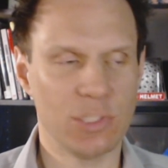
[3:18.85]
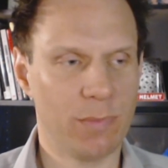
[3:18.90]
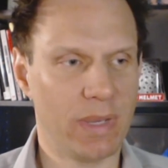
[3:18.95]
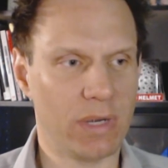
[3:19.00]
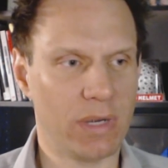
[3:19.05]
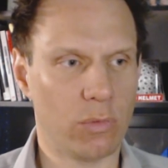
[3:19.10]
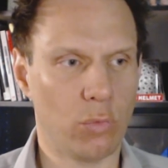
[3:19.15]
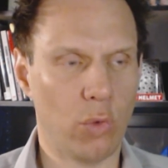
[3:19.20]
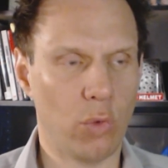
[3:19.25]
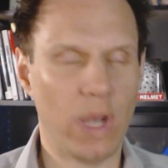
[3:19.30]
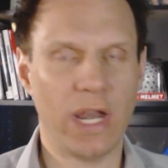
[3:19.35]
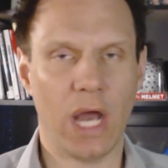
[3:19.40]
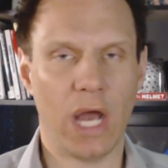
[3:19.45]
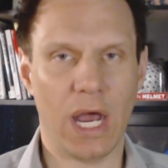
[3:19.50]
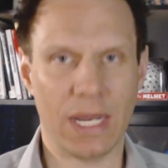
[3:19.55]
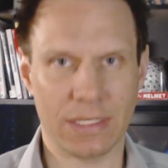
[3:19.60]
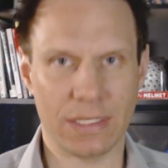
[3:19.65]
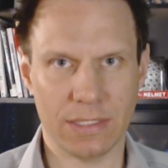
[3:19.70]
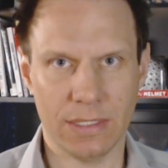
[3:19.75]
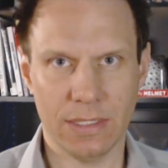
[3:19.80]
He's been
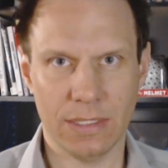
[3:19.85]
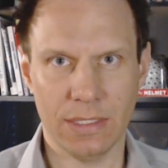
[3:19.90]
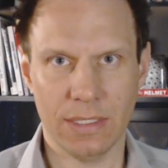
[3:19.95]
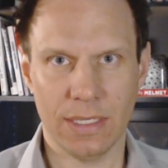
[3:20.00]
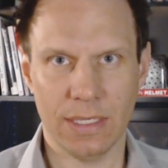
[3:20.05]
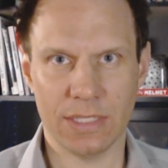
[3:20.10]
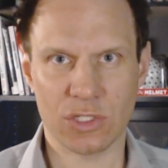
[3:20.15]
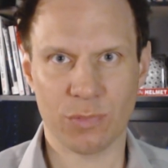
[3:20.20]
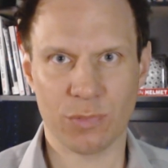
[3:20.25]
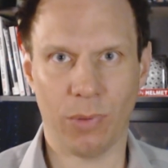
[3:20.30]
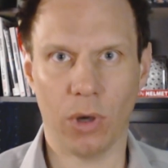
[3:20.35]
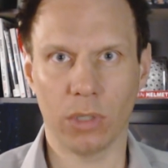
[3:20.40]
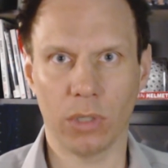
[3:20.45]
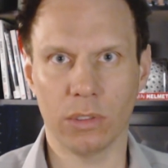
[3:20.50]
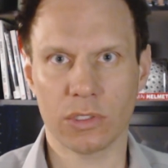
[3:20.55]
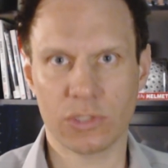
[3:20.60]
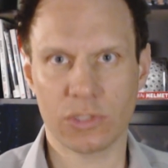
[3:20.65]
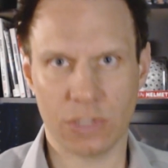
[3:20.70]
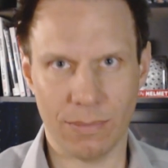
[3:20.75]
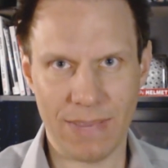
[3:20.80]
red hot. And
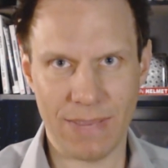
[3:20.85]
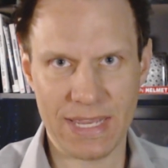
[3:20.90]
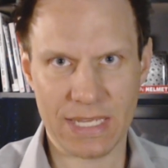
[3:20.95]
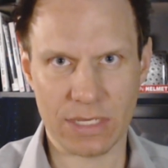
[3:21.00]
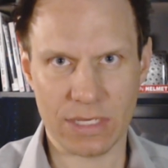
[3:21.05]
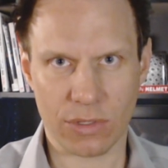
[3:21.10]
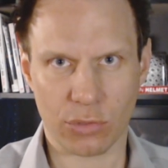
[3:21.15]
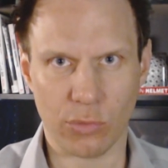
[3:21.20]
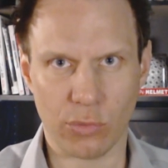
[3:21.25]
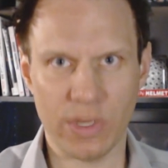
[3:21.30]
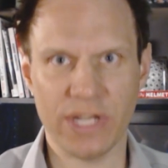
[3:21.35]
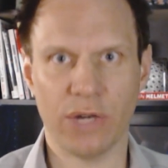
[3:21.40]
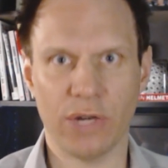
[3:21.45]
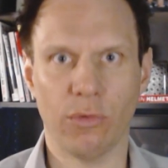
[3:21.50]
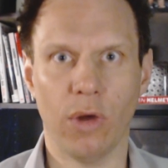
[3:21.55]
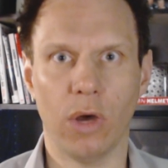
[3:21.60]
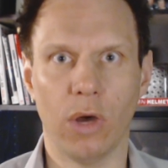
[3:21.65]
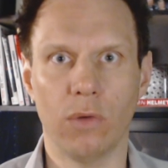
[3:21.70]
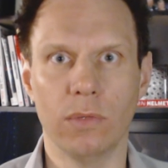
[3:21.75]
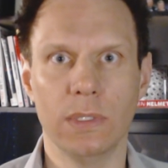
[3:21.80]
Spartan looks to make it 3
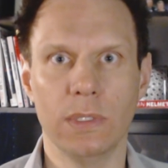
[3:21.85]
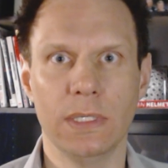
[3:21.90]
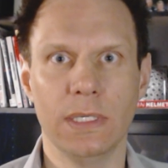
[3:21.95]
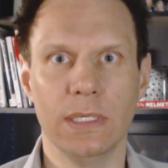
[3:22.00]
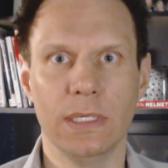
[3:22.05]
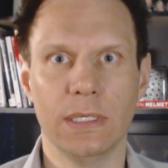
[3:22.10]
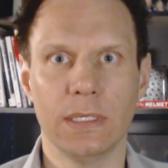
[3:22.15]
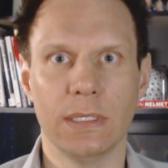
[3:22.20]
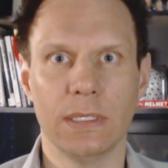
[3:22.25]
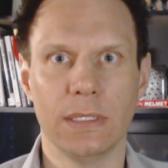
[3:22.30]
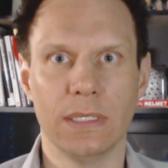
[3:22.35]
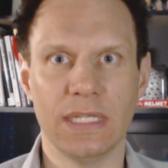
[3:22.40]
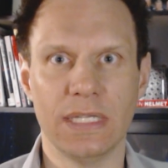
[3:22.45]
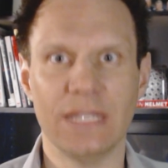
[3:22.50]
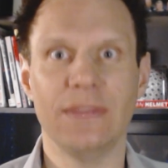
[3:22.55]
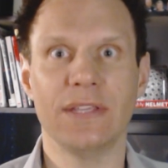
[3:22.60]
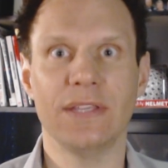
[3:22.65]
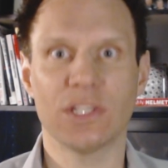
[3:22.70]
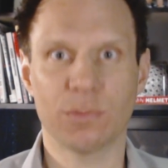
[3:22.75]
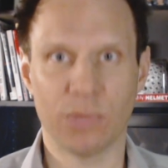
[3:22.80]
in a row
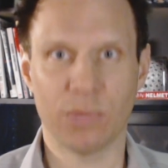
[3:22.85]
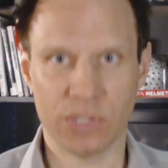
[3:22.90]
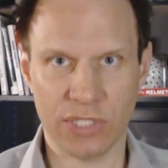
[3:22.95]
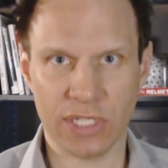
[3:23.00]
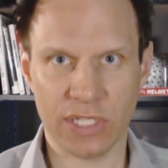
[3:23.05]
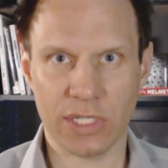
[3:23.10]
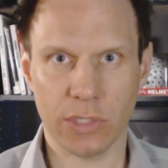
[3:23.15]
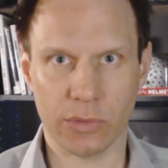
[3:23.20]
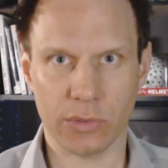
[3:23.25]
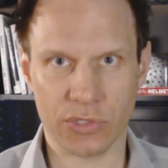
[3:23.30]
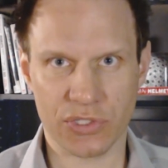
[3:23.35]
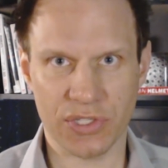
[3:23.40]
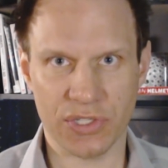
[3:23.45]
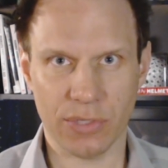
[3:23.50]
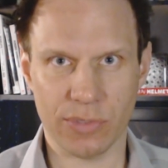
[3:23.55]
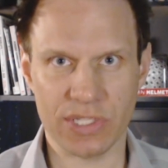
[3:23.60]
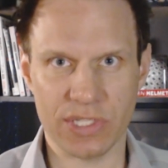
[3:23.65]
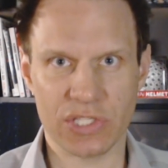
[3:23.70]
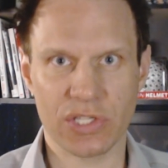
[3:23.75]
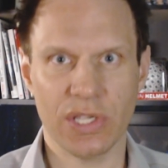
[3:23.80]
in this particular
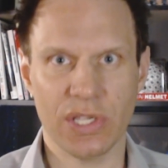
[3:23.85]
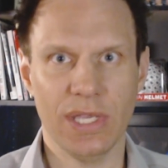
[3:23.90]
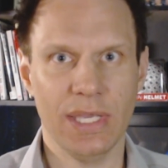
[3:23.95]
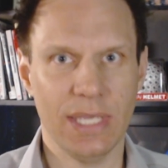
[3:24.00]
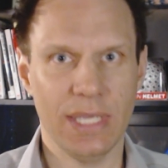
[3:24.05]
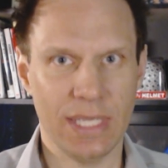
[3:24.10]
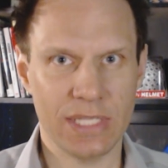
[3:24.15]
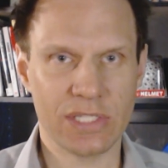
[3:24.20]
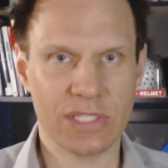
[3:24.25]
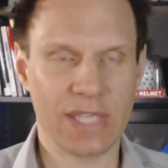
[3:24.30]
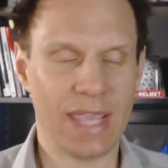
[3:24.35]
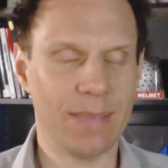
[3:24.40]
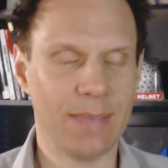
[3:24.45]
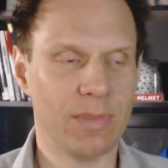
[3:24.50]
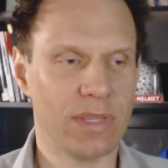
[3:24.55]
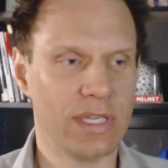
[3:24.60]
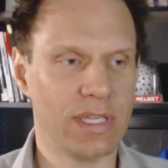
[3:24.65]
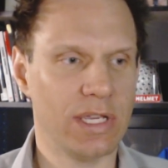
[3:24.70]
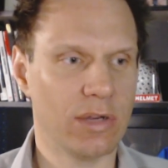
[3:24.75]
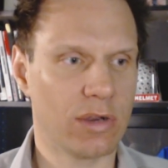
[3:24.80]
series. His
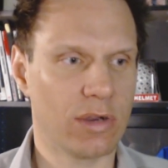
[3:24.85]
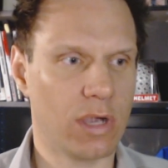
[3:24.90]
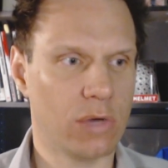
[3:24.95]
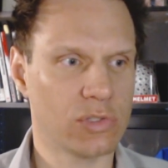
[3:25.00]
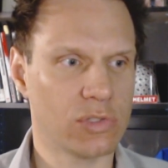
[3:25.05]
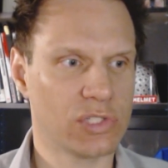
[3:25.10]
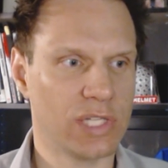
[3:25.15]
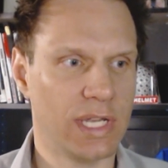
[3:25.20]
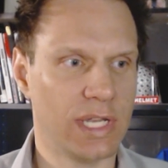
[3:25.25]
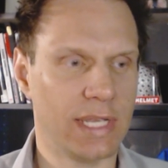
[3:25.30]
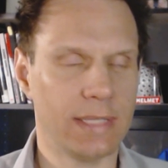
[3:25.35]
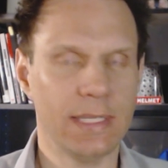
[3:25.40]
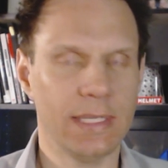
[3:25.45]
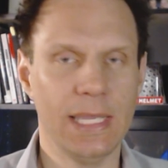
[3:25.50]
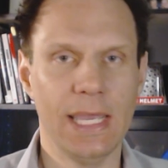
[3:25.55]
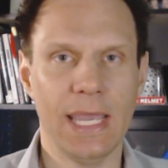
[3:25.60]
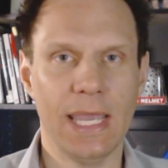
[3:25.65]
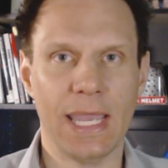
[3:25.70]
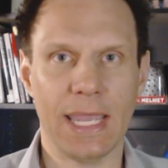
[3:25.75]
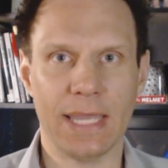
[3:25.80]
game of the year goes
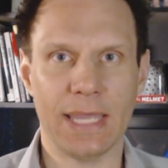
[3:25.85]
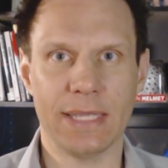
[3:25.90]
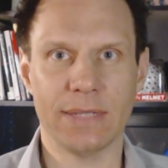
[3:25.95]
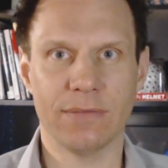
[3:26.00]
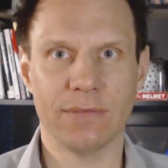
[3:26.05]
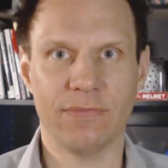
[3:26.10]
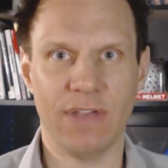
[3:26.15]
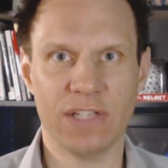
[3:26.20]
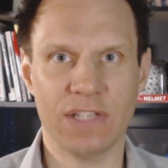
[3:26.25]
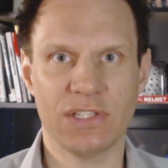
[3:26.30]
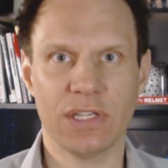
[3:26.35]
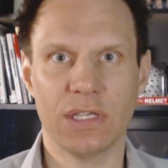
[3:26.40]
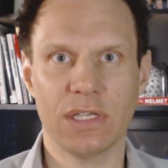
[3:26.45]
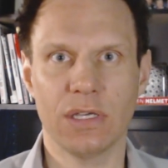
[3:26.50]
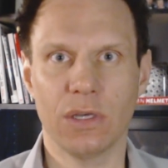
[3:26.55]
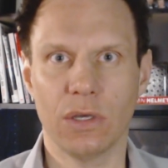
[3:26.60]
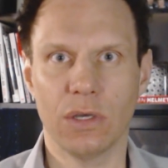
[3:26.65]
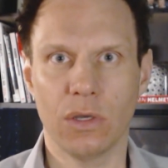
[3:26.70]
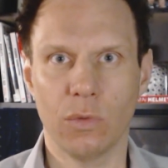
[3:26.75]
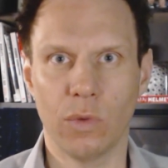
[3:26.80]
today. And
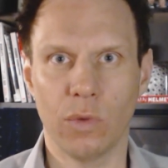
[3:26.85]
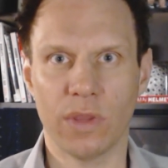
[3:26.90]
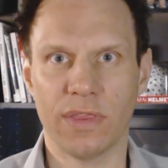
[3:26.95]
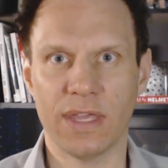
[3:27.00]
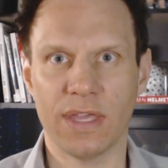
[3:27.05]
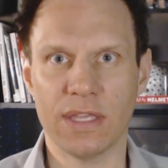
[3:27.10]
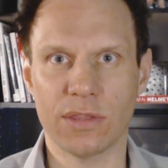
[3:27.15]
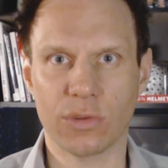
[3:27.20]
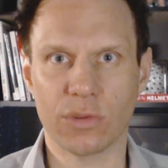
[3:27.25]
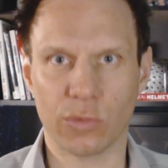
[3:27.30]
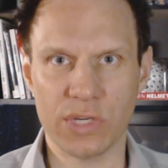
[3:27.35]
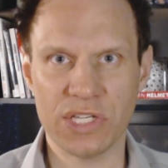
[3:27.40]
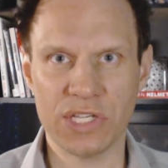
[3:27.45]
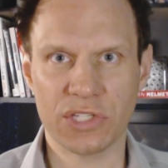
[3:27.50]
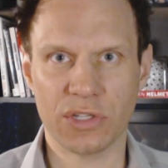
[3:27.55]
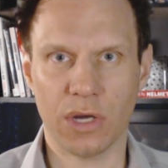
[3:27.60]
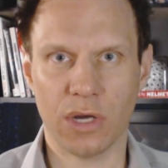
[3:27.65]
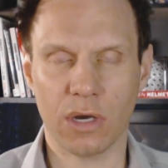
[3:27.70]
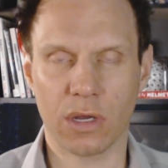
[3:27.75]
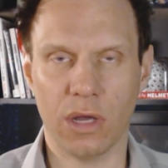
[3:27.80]
Fezzik with a
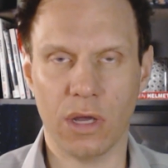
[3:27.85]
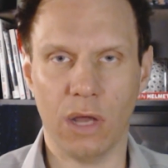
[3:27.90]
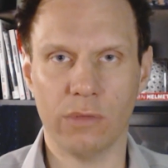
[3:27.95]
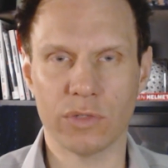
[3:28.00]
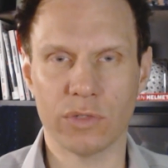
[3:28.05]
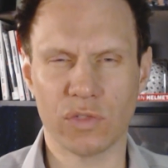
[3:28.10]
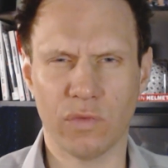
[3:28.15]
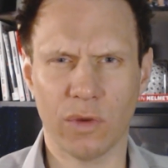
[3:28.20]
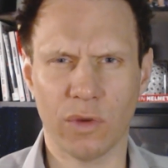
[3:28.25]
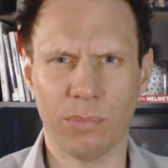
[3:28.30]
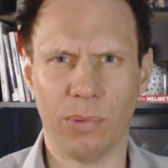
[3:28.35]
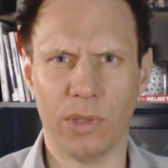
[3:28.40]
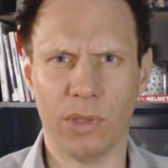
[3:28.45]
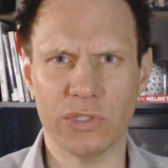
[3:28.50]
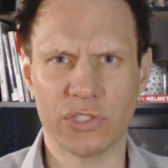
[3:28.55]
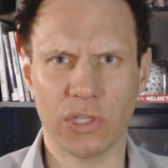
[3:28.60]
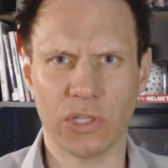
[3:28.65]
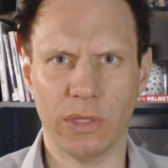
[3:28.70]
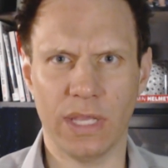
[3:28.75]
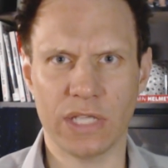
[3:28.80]
3-star college
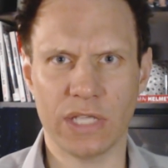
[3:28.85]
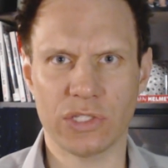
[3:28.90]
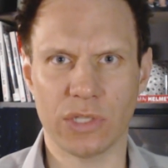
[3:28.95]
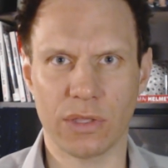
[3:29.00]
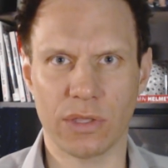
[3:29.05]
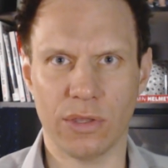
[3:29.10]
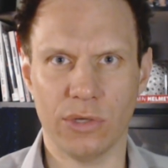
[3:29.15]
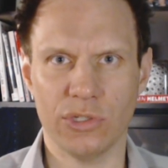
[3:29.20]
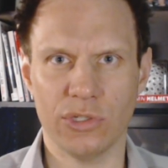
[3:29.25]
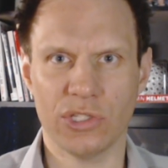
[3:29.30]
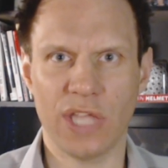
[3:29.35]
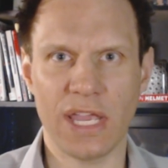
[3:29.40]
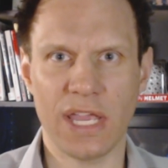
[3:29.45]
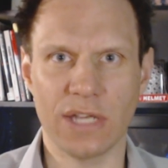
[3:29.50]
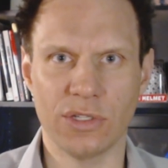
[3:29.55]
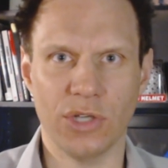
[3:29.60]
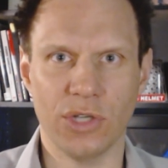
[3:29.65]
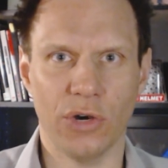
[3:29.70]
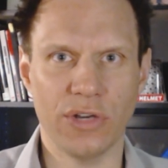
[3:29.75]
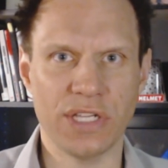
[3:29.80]
football selection.
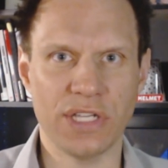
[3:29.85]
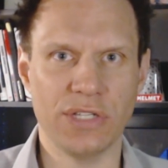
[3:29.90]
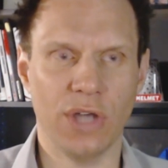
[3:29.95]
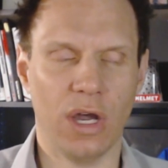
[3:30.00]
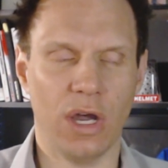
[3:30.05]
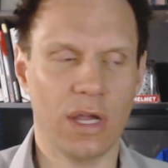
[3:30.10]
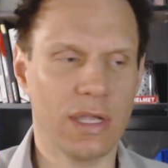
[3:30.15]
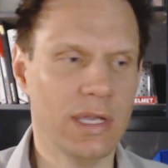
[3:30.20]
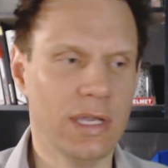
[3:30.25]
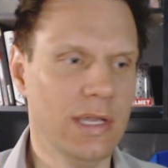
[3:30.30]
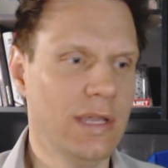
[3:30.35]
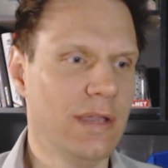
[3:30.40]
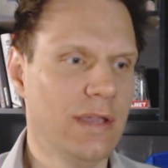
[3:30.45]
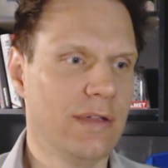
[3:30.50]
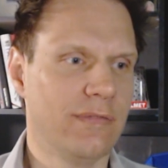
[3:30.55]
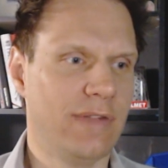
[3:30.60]
Thursday, a dirty dog.